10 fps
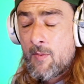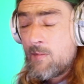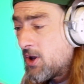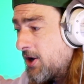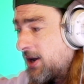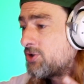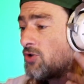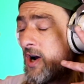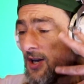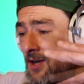I'm learning to
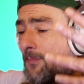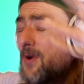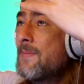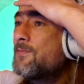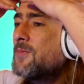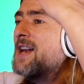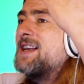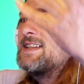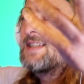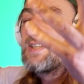try and at
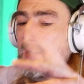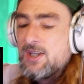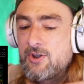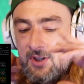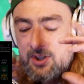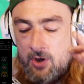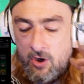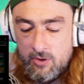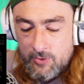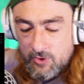least sing so it's not
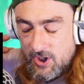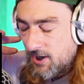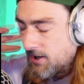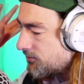horrible.